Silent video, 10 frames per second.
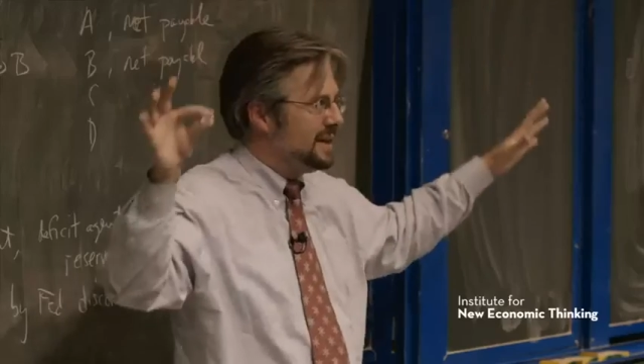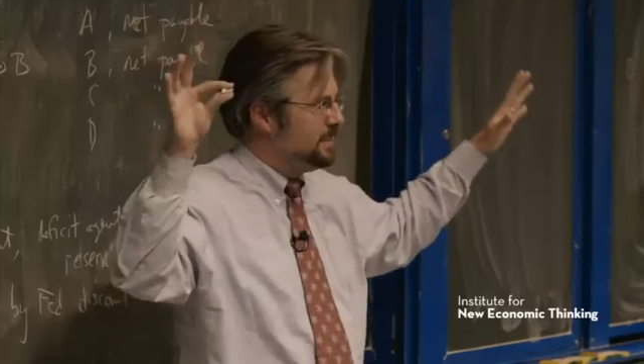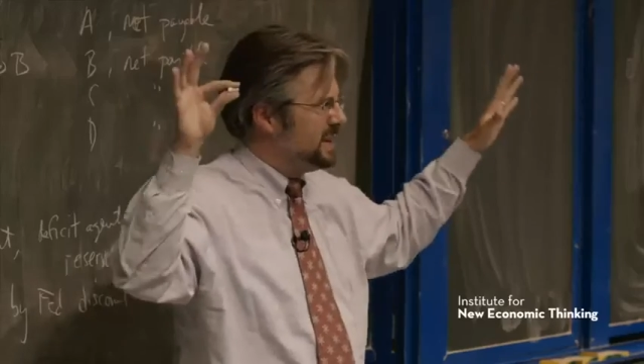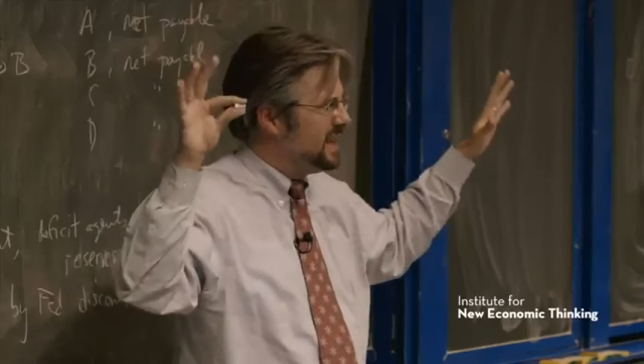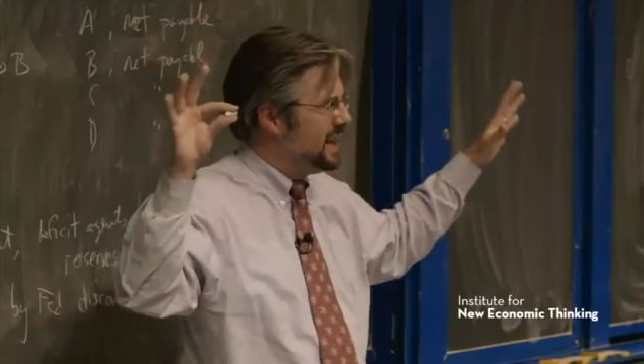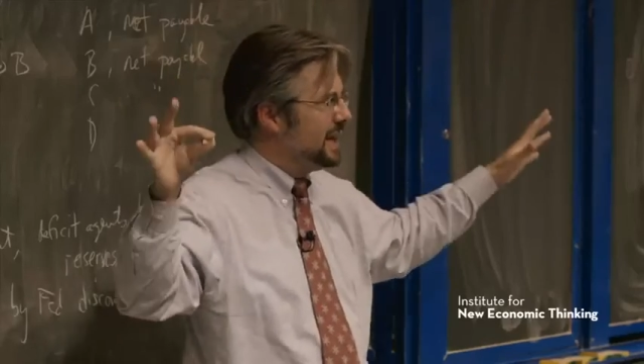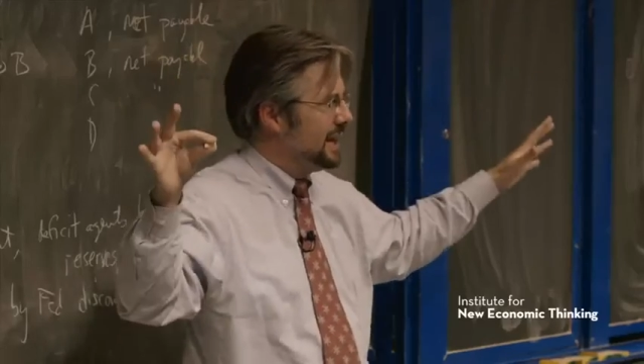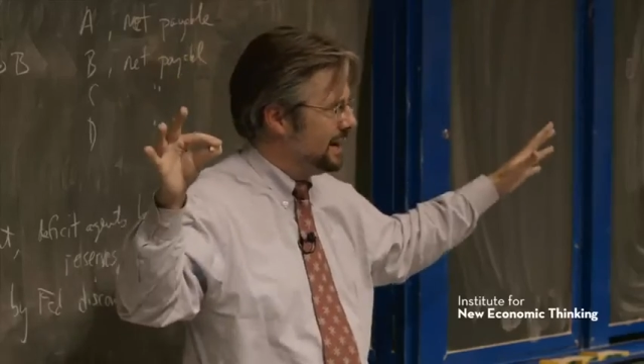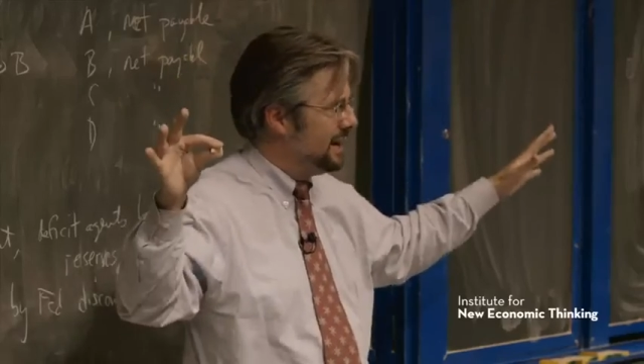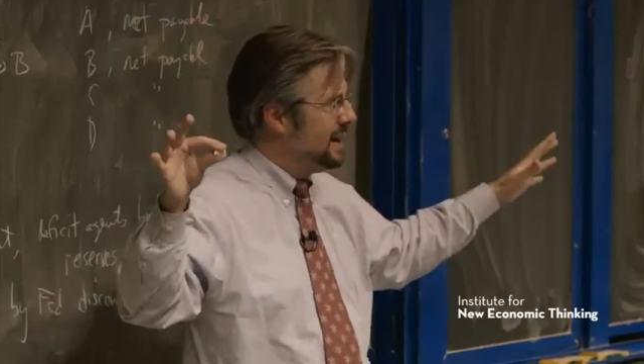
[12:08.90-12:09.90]
in the
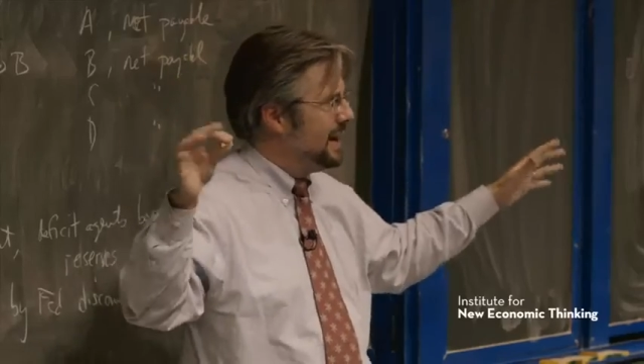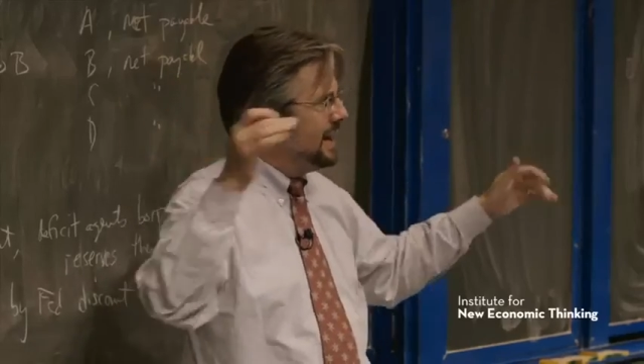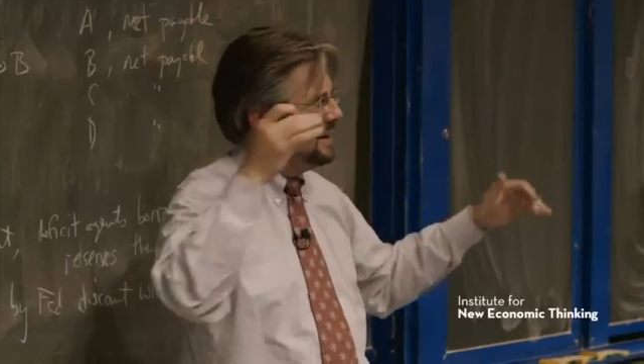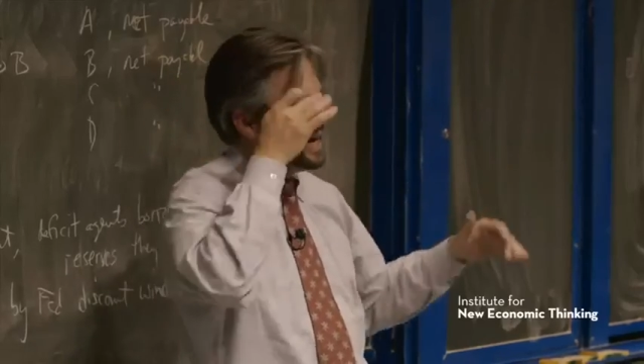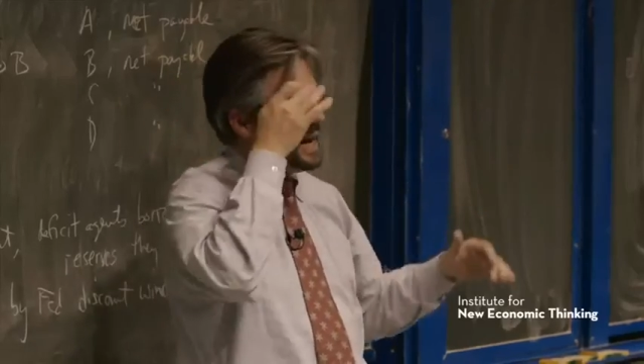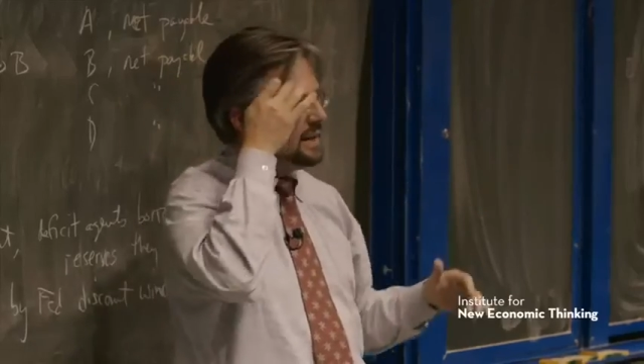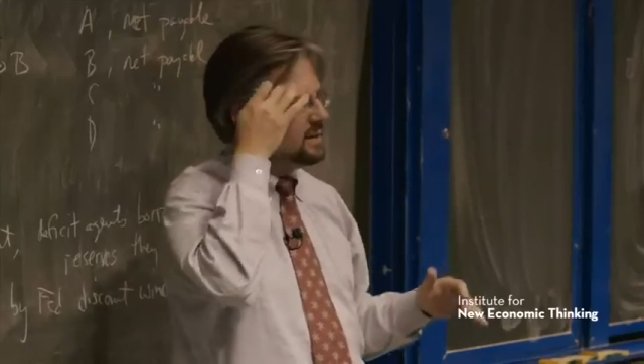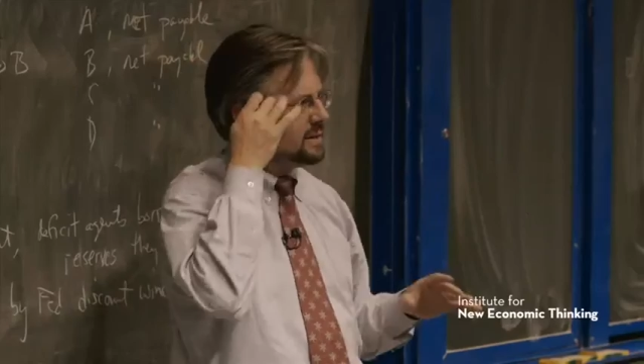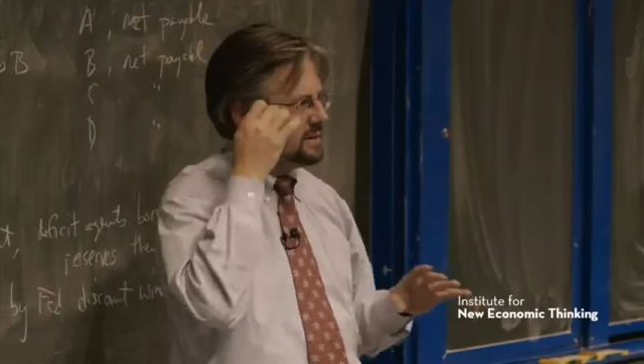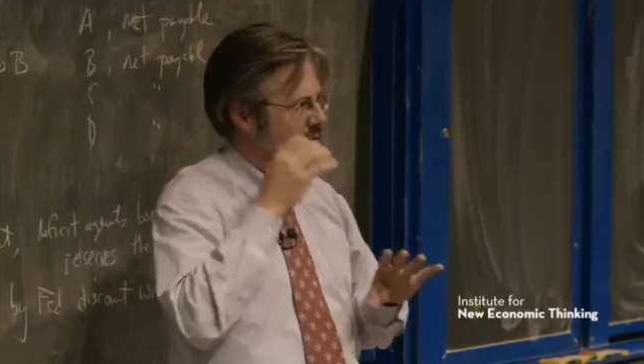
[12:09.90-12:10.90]
beginning, and not
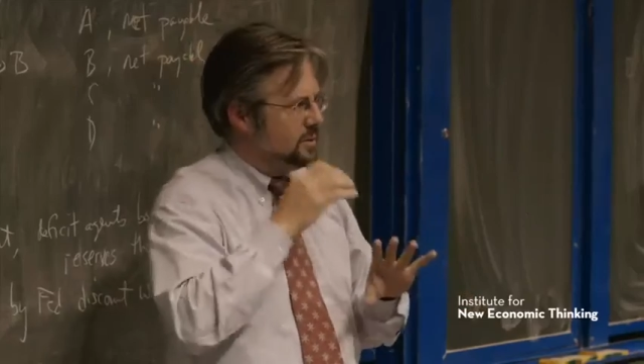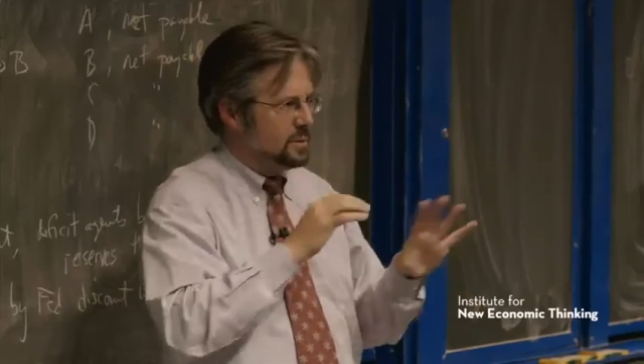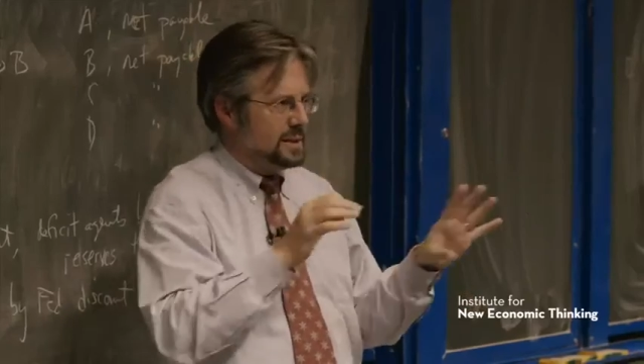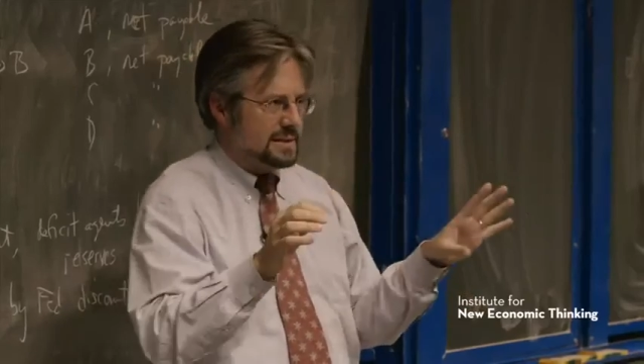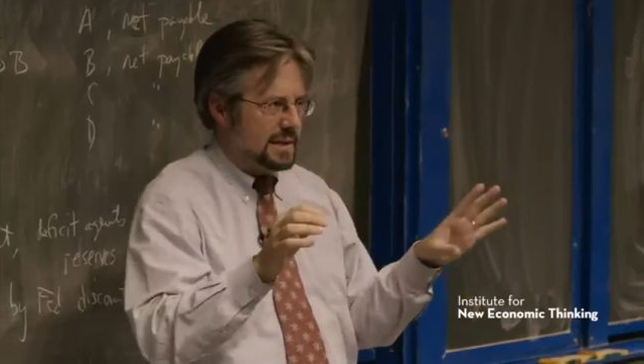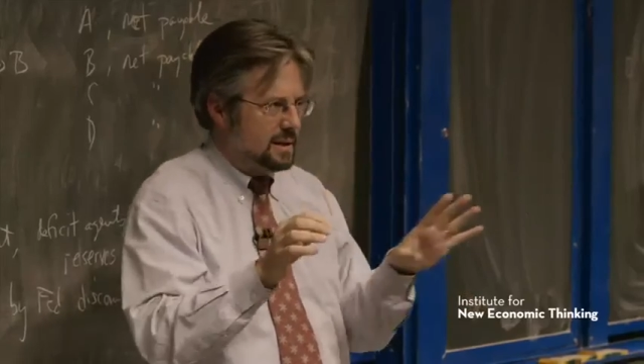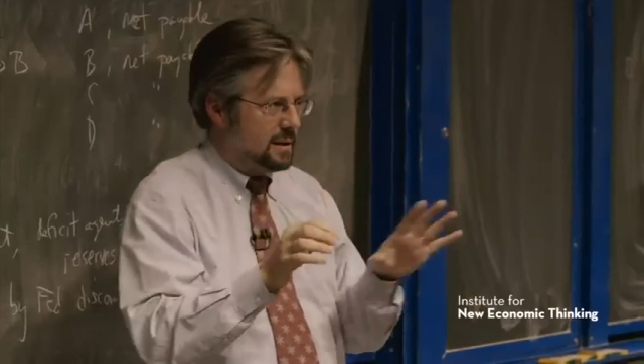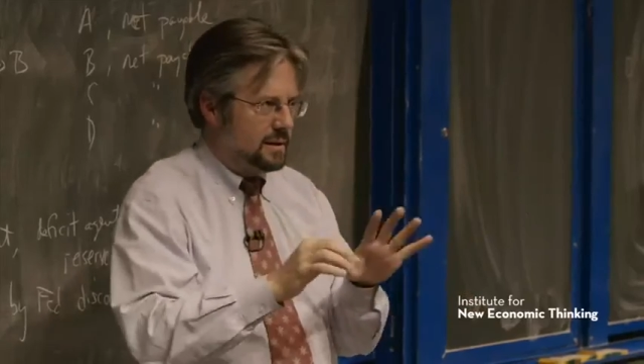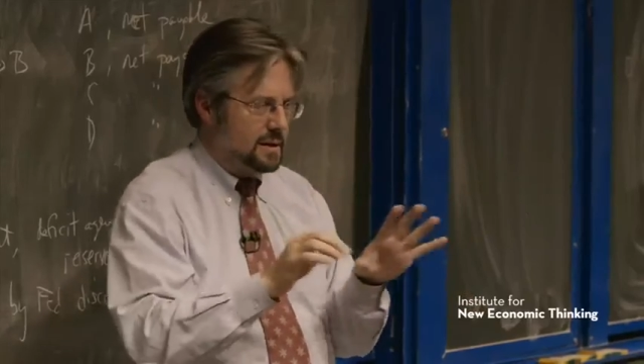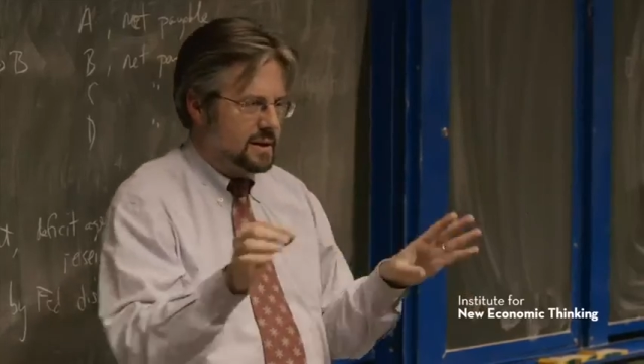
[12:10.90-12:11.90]
do these
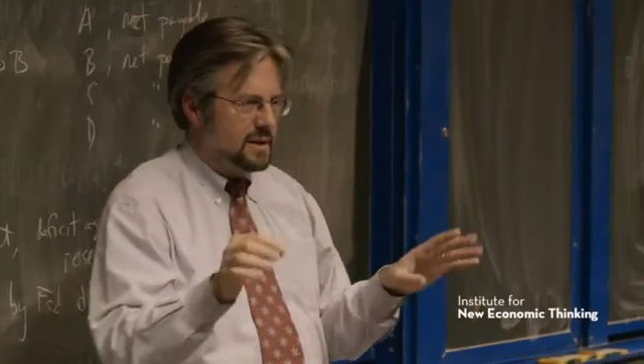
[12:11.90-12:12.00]
little